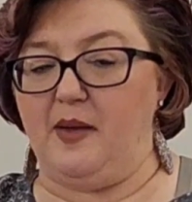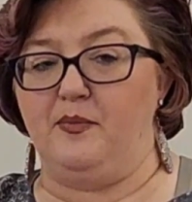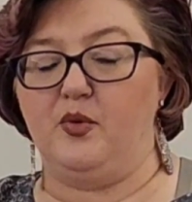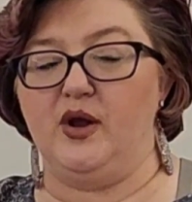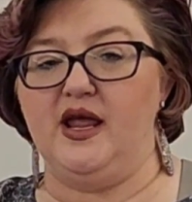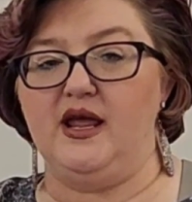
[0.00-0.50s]
They
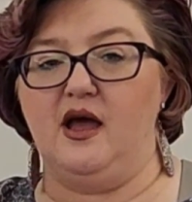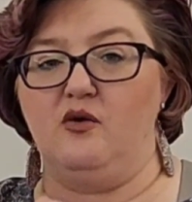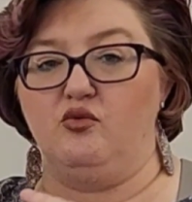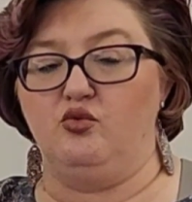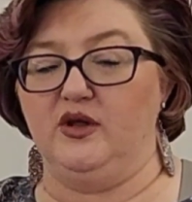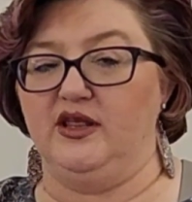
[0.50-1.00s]
bring
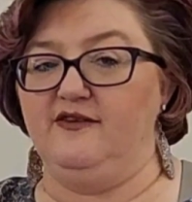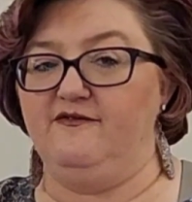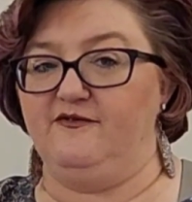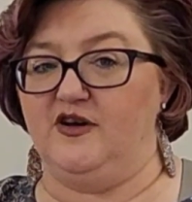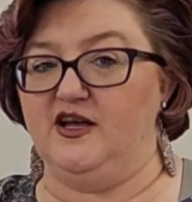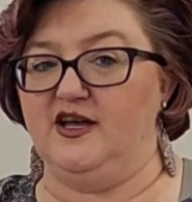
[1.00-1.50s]
a
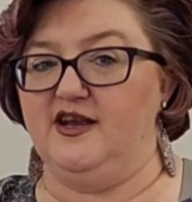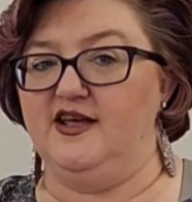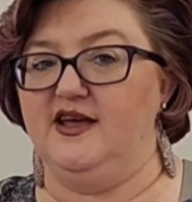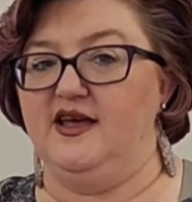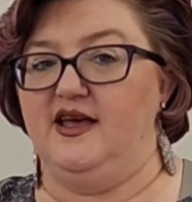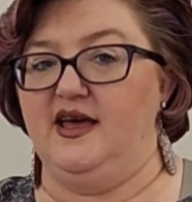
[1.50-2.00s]
really
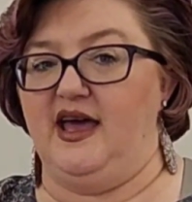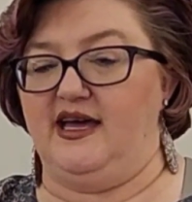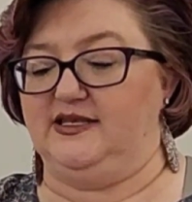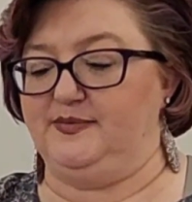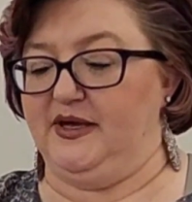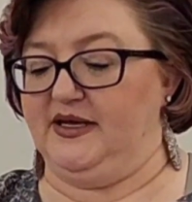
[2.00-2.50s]
fun
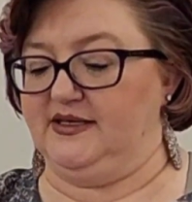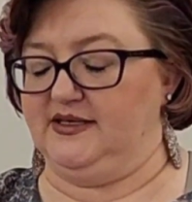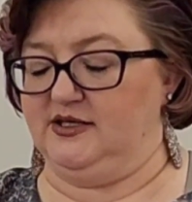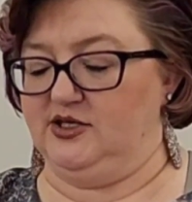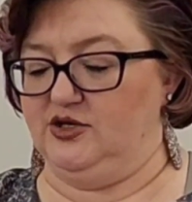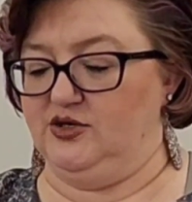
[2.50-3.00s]

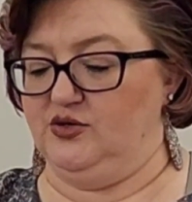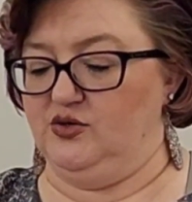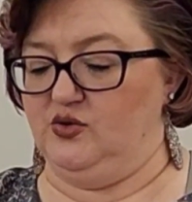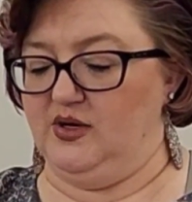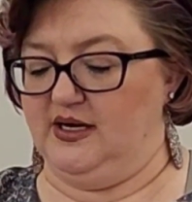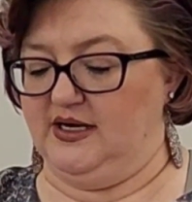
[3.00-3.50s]
aspect
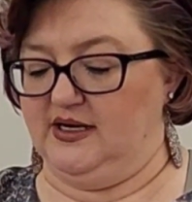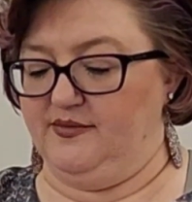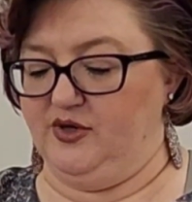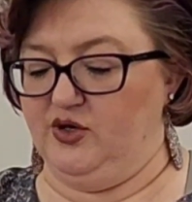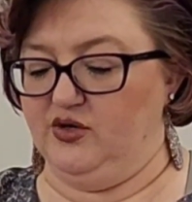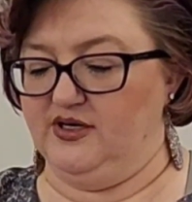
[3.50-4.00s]
to
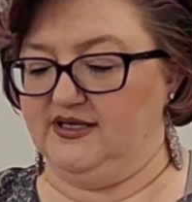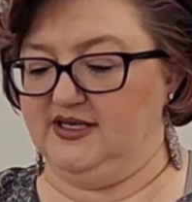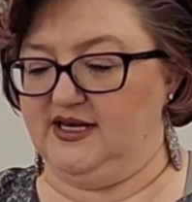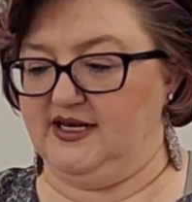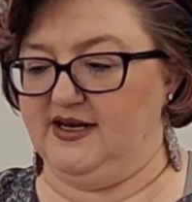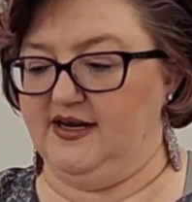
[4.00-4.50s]
um, your
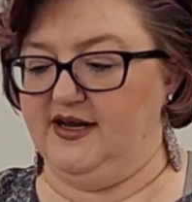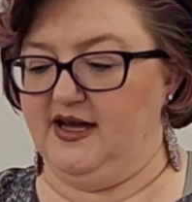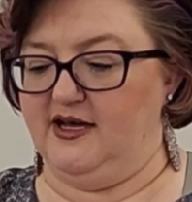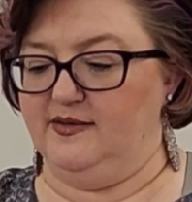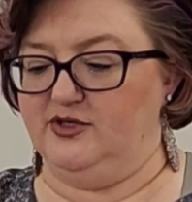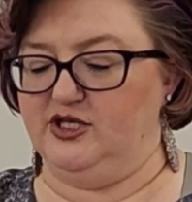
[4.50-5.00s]

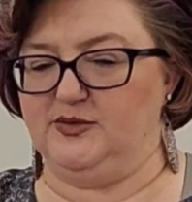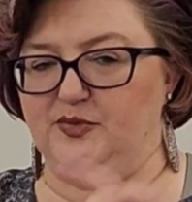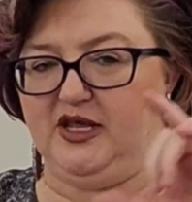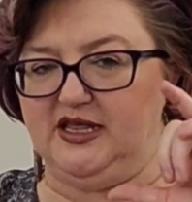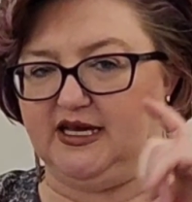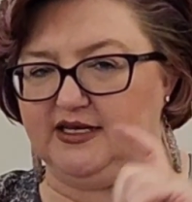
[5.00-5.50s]
design, um,
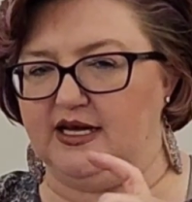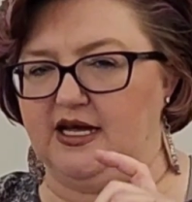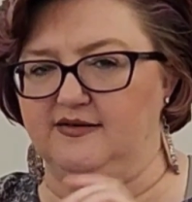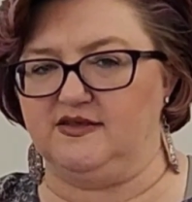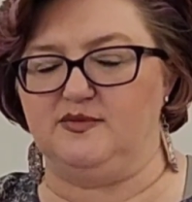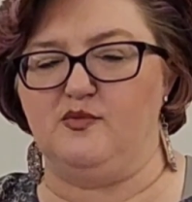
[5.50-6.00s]
just being that
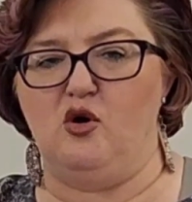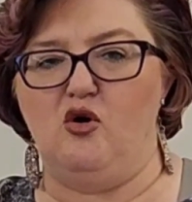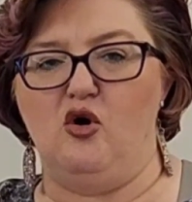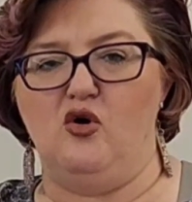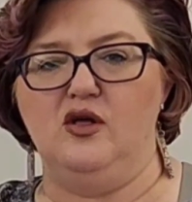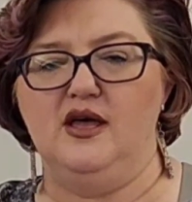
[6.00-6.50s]
kind of
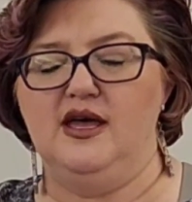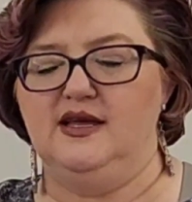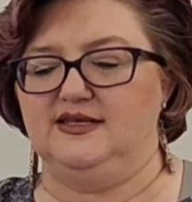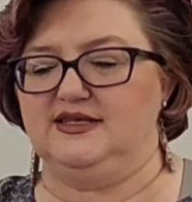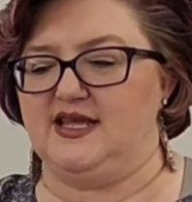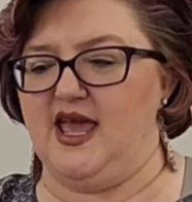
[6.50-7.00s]
small
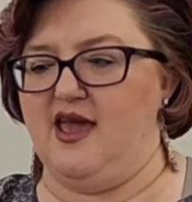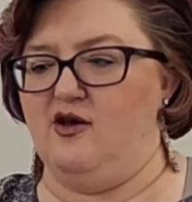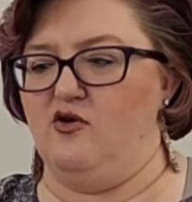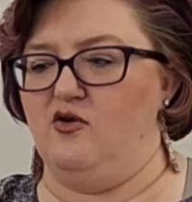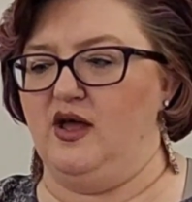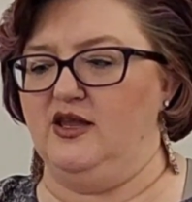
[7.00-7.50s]

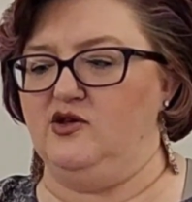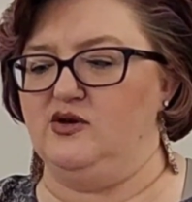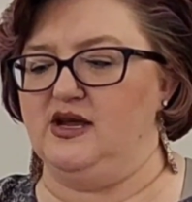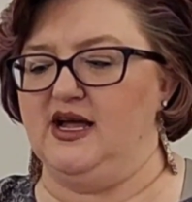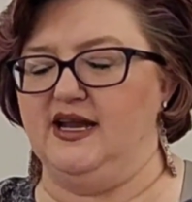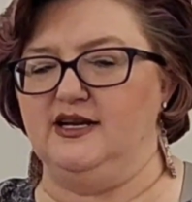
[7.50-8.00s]
scale, and
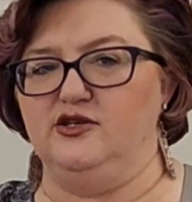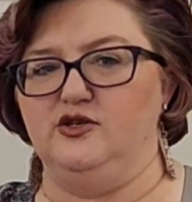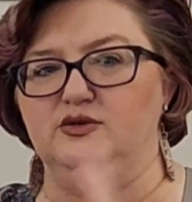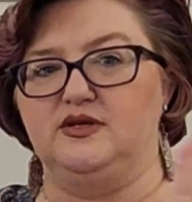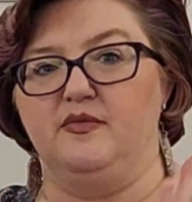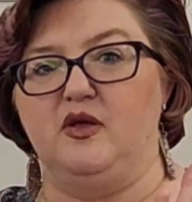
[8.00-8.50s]
you can kind
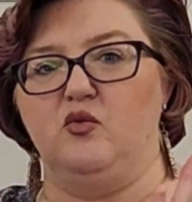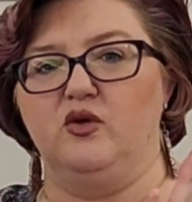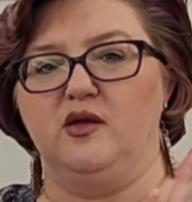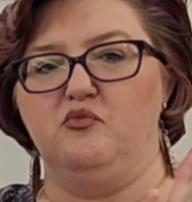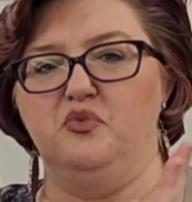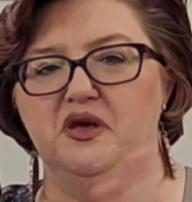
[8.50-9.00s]
of do something
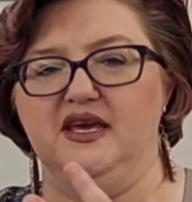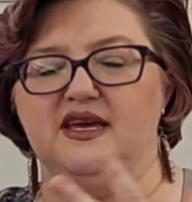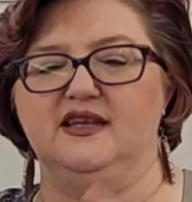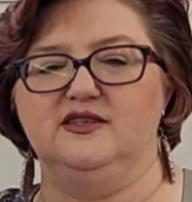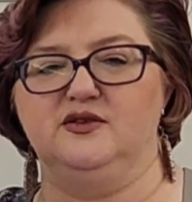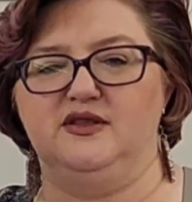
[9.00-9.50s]
really
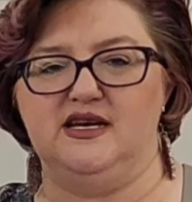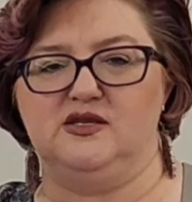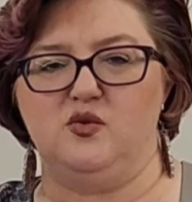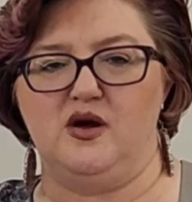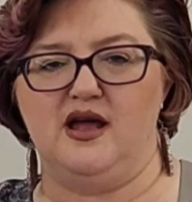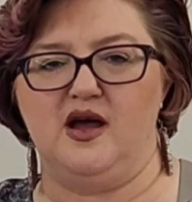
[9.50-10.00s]
big. And so
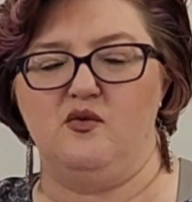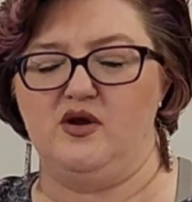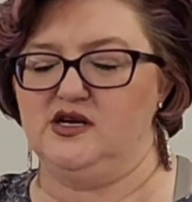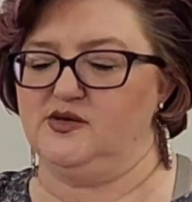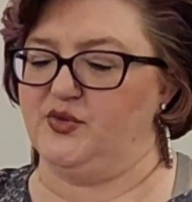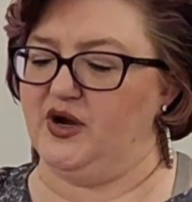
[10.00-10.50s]
that's why I
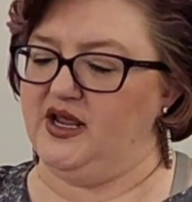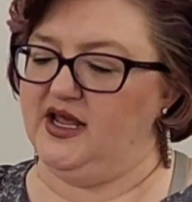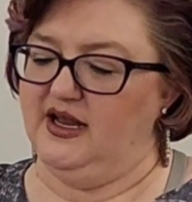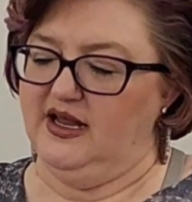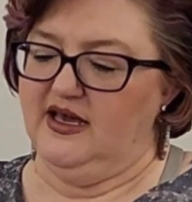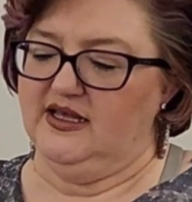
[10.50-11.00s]
wanted to bring
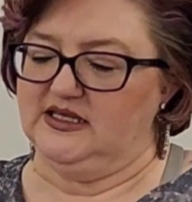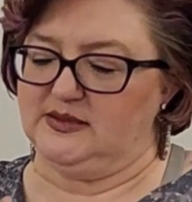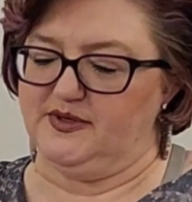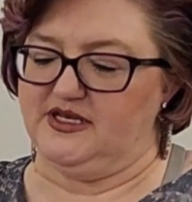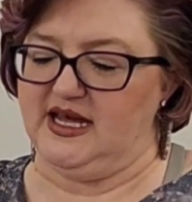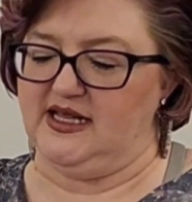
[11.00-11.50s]
in
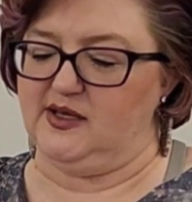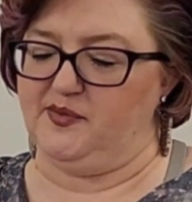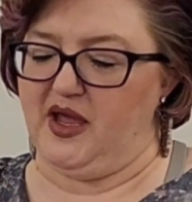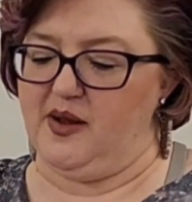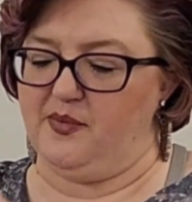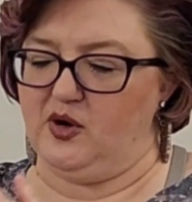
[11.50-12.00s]
this
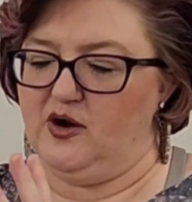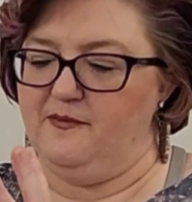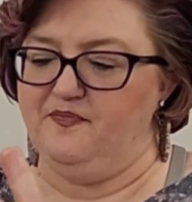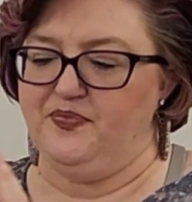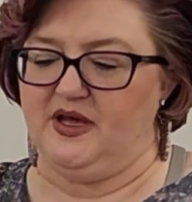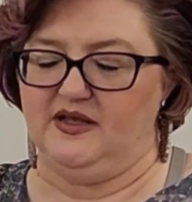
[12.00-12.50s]
metallic
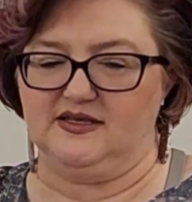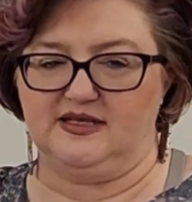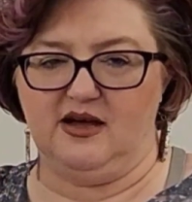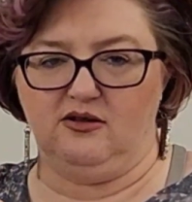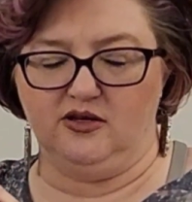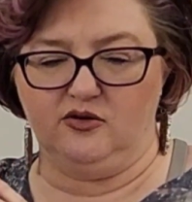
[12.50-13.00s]
paper,
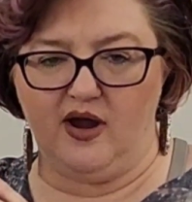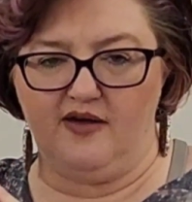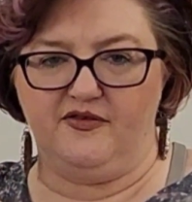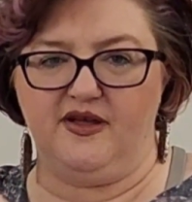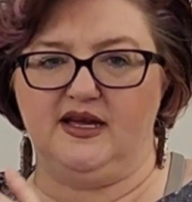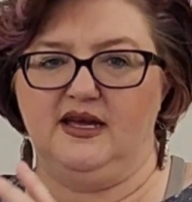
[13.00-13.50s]
this
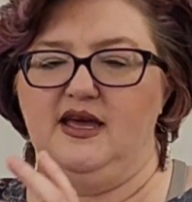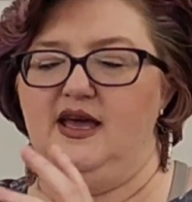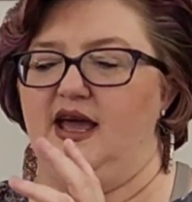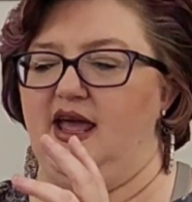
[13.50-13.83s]
holographic,